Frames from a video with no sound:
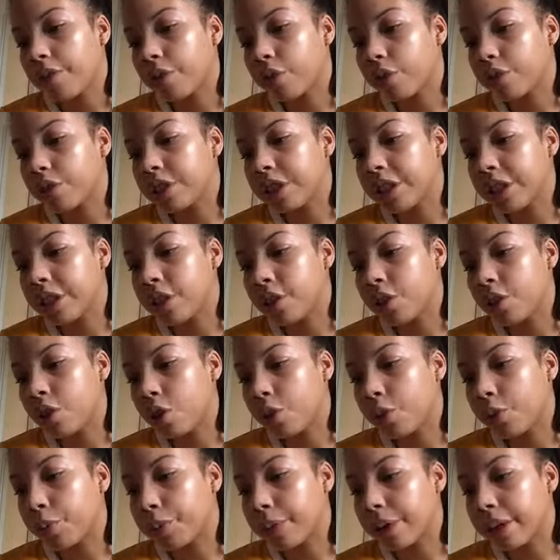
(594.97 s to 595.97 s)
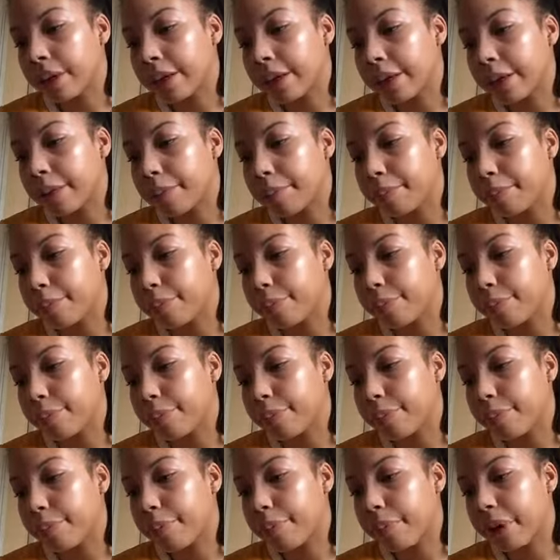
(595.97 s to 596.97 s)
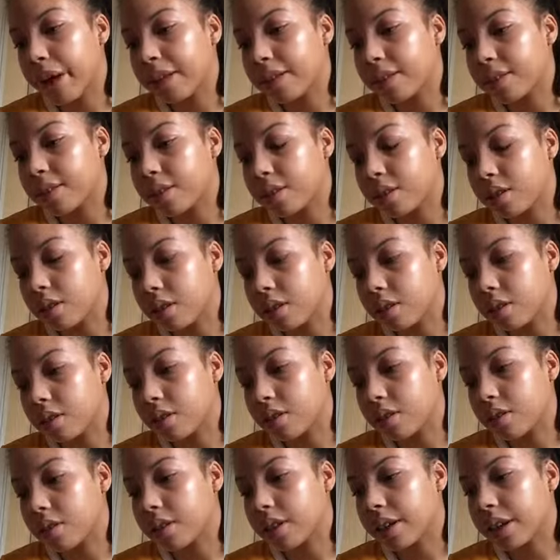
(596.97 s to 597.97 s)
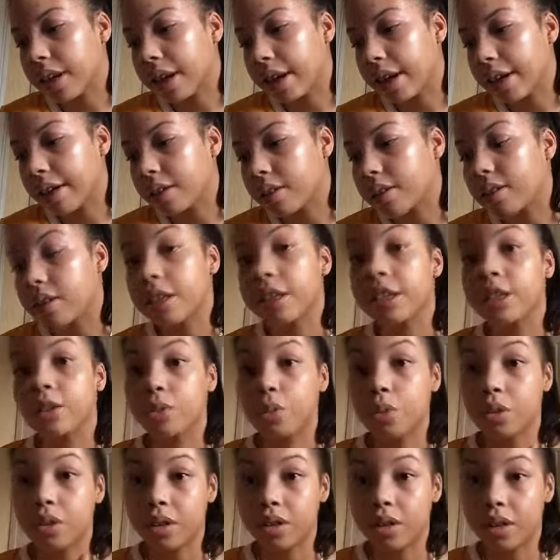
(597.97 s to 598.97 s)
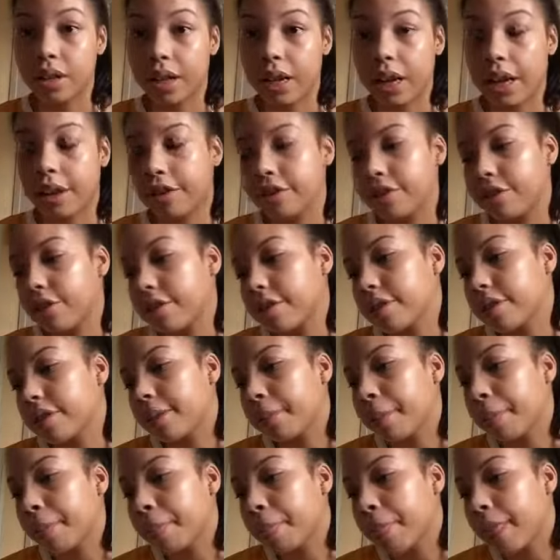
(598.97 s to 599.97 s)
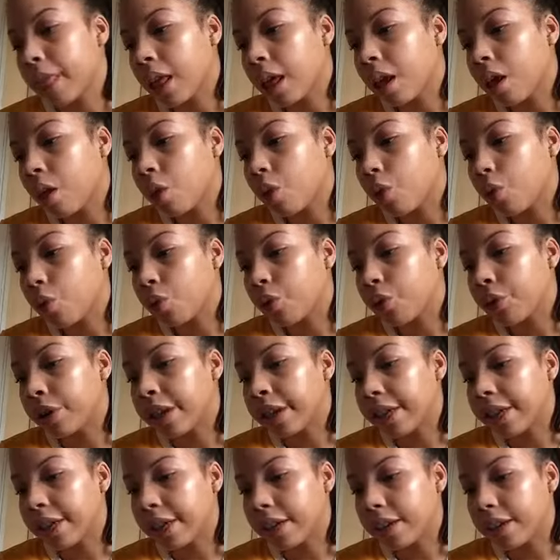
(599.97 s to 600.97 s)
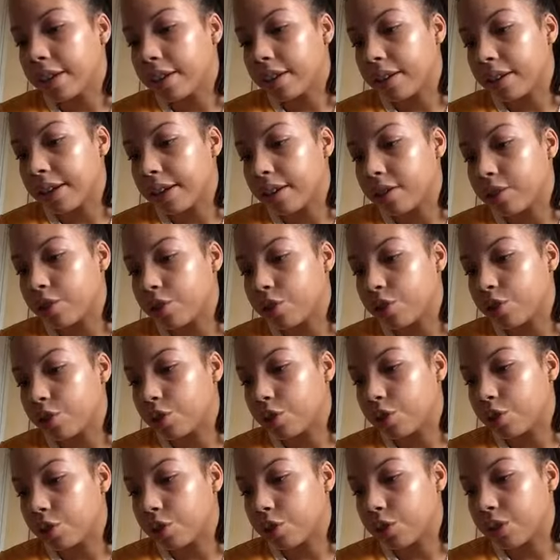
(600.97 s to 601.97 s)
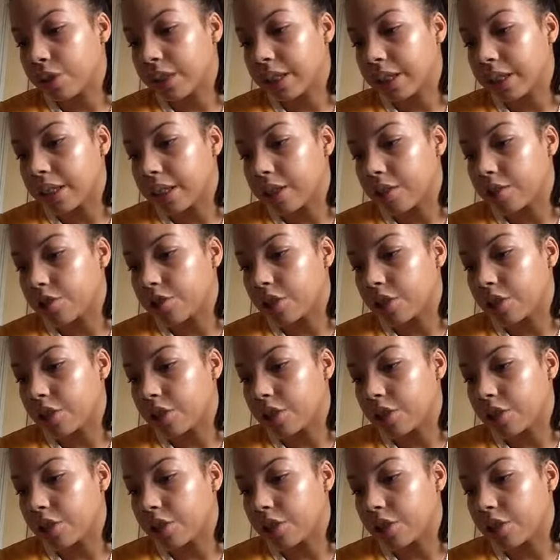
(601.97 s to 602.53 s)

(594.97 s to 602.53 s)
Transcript: 14-year-old Billy Batson's case, he's one of the characters. All he needs to do is